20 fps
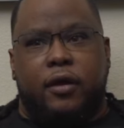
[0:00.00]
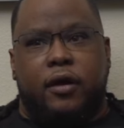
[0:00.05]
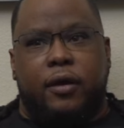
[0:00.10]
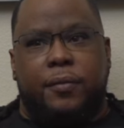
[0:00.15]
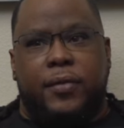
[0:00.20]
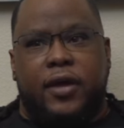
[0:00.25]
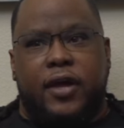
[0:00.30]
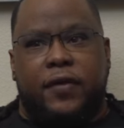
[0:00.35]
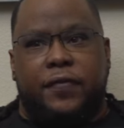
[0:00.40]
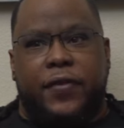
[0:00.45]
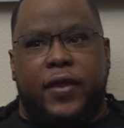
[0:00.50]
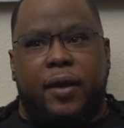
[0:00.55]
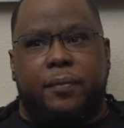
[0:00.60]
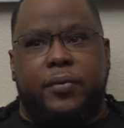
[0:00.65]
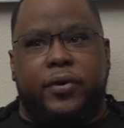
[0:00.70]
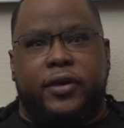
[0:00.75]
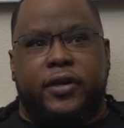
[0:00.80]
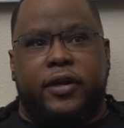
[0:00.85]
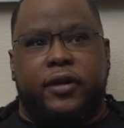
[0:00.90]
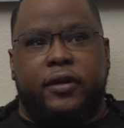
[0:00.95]
I mean, at that
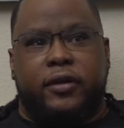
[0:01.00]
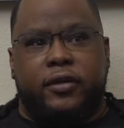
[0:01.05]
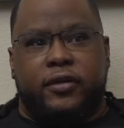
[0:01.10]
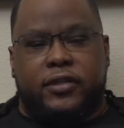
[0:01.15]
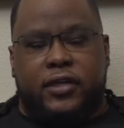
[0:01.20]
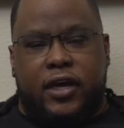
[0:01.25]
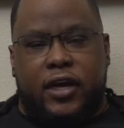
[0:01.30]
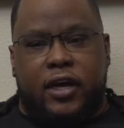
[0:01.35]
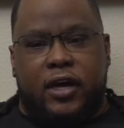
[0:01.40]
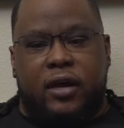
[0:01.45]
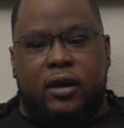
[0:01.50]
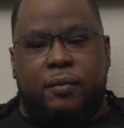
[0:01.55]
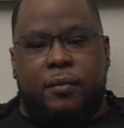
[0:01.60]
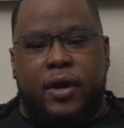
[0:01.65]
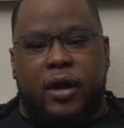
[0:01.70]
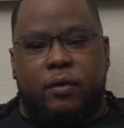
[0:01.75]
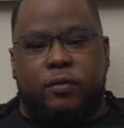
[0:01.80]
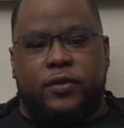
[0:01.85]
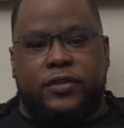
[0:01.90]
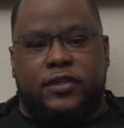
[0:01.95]
particular time,
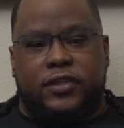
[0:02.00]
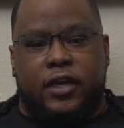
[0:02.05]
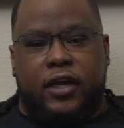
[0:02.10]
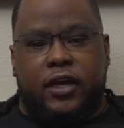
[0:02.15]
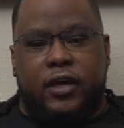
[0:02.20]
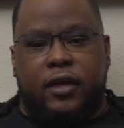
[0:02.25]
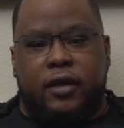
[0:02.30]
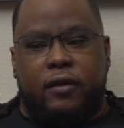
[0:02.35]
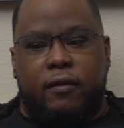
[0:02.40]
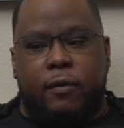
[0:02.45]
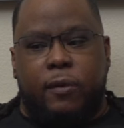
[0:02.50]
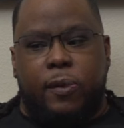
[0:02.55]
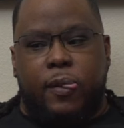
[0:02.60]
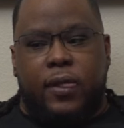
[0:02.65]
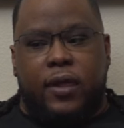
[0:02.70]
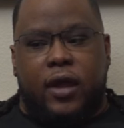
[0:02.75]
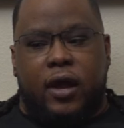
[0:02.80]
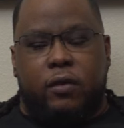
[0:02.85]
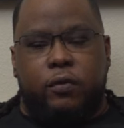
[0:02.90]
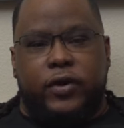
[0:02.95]
I would say
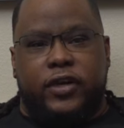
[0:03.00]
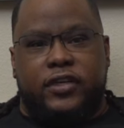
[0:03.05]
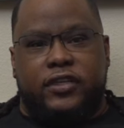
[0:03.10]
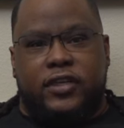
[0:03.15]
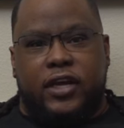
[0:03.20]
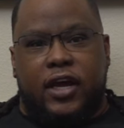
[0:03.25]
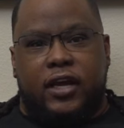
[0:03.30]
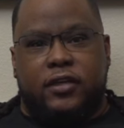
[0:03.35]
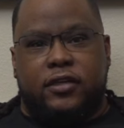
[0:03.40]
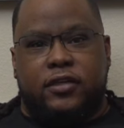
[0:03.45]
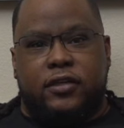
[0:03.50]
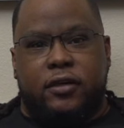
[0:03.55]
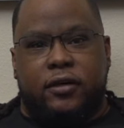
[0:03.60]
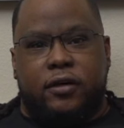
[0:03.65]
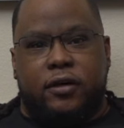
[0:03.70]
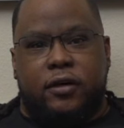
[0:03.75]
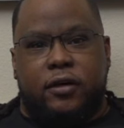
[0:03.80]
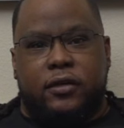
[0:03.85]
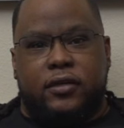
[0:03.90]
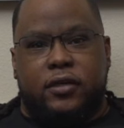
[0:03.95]
I reached out to
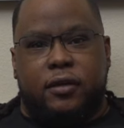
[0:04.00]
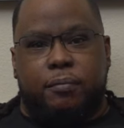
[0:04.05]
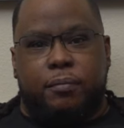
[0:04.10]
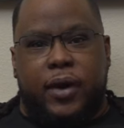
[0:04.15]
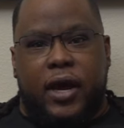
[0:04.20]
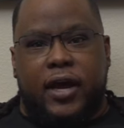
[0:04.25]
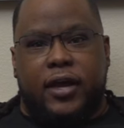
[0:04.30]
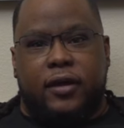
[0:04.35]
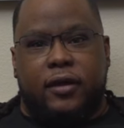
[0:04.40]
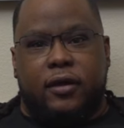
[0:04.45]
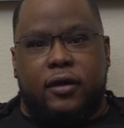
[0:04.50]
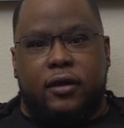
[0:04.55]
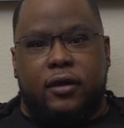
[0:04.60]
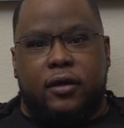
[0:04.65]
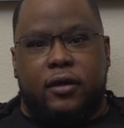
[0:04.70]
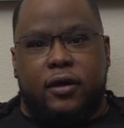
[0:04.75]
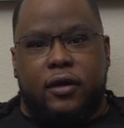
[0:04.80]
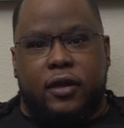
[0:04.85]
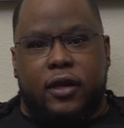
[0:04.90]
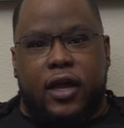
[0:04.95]
to Mike
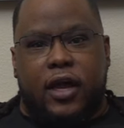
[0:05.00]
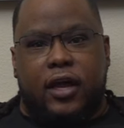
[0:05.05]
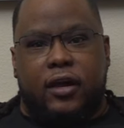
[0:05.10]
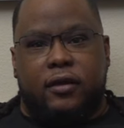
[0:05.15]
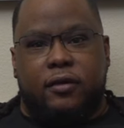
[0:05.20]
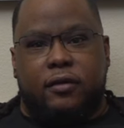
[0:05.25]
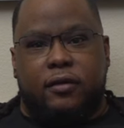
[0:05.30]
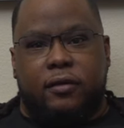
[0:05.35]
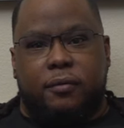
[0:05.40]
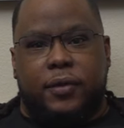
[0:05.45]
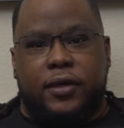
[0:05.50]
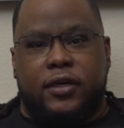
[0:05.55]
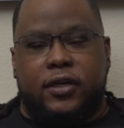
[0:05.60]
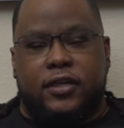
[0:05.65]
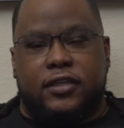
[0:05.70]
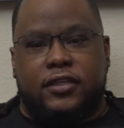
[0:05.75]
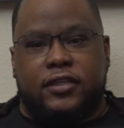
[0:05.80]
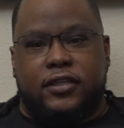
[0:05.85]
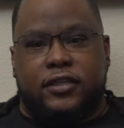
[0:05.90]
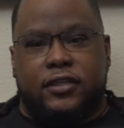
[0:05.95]
a lot
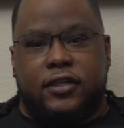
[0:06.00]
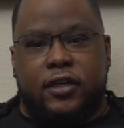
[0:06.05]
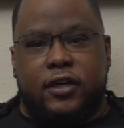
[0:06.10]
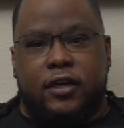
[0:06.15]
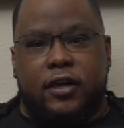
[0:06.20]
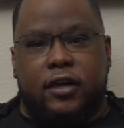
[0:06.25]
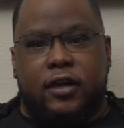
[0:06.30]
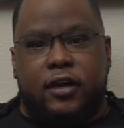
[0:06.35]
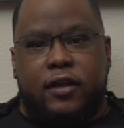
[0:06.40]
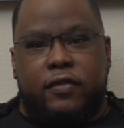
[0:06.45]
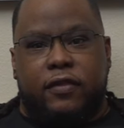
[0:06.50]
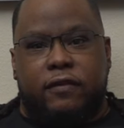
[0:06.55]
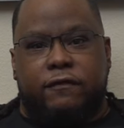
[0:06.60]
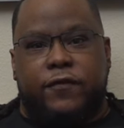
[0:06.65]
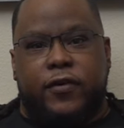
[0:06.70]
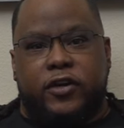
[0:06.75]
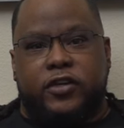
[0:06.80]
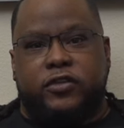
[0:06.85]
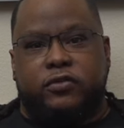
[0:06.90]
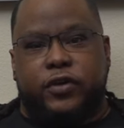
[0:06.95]
because the
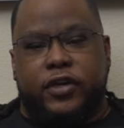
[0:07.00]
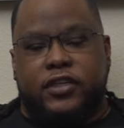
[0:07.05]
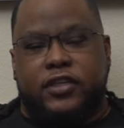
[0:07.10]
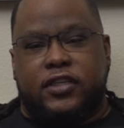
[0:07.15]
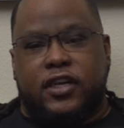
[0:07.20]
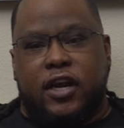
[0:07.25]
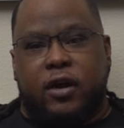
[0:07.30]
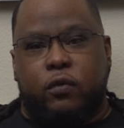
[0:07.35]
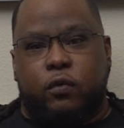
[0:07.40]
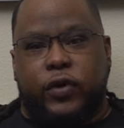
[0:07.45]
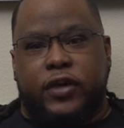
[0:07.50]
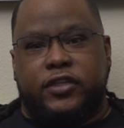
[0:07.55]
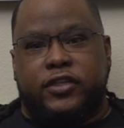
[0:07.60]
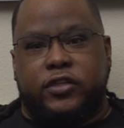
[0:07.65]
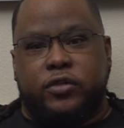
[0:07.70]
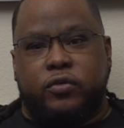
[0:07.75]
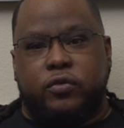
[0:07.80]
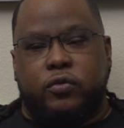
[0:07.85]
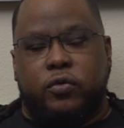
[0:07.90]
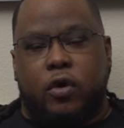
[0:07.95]
first race that I went
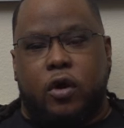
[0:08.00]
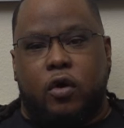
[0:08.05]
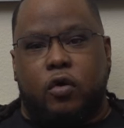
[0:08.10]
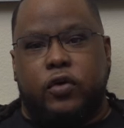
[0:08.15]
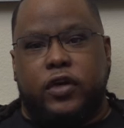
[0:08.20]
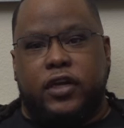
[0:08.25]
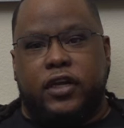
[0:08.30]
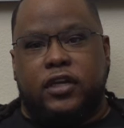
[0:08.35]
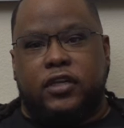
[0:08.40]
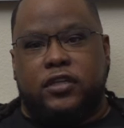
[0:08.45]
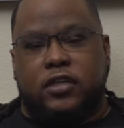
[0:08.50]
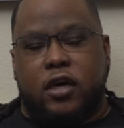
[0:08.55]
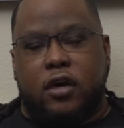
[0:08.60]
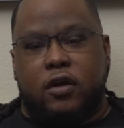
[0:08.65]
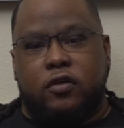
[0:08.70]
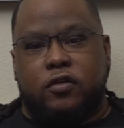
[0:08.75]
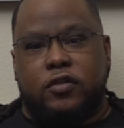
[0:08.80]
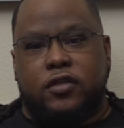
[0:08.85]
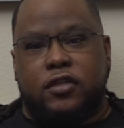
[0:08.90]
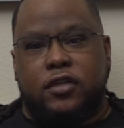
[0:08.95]
to on the East
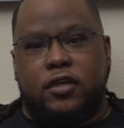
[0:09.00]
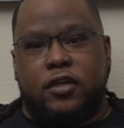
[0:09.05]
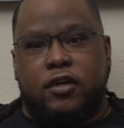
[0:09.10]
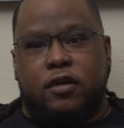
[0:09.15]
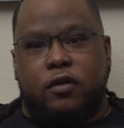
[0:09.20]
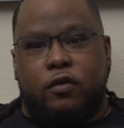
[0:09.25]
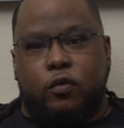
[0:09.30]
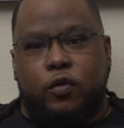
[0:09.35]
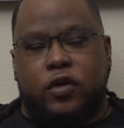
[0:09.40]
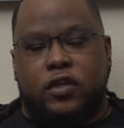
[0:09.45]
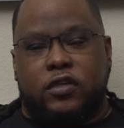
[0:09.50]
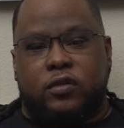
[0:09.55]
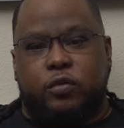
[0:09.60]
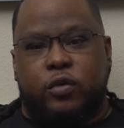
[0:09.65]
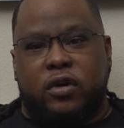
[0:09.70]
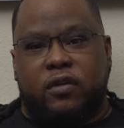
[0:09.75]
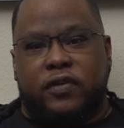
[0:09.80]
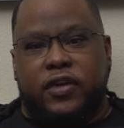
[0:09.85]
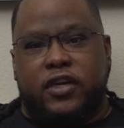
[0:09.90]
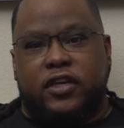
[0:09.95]
Coast was
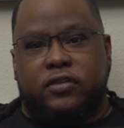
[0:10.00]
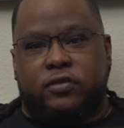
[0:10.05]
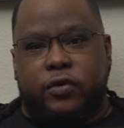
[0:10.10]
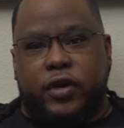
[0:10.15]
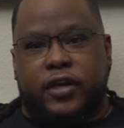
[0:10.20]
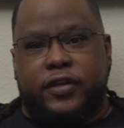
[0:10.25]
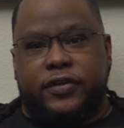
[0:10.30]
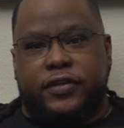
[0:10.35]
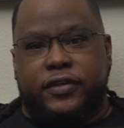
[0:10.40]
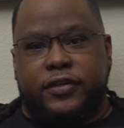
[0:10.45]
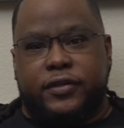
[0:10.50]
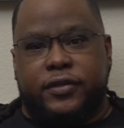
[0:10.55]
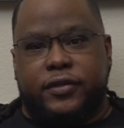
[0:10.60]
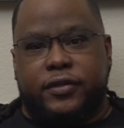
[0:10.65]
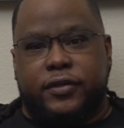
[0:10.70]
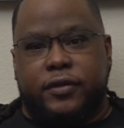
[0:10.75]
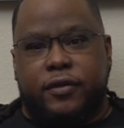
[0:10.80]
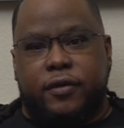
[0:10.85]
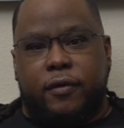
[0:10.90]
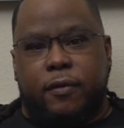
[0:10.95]
one of his races.
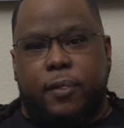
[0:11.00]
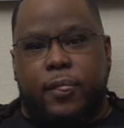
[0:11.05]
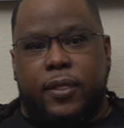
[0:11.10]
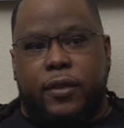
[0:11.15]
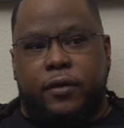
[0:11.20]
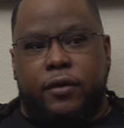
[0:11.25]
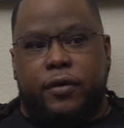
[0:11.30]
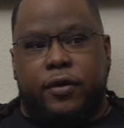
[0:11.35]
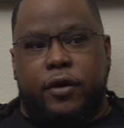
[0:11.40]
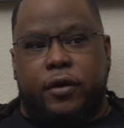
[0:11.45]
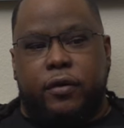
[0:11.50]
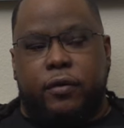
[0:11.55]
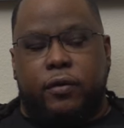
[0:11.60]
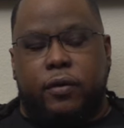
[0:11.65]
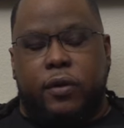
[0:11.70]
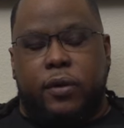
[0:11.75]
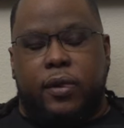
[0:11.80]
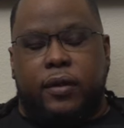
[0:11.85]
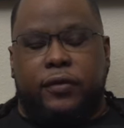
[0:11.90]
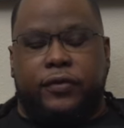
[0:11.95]
Right. You right. know,
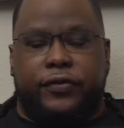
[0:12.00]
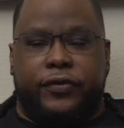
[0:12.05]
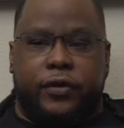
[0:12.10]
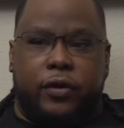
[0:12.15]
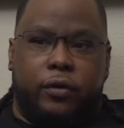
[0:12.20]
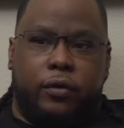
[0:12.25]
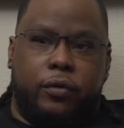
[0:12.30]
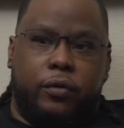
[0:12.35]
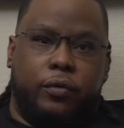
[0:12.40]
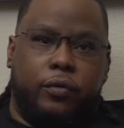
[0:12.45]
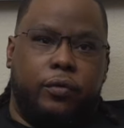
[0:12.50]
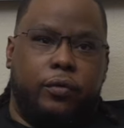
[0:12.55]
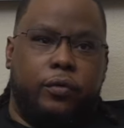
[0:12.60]
so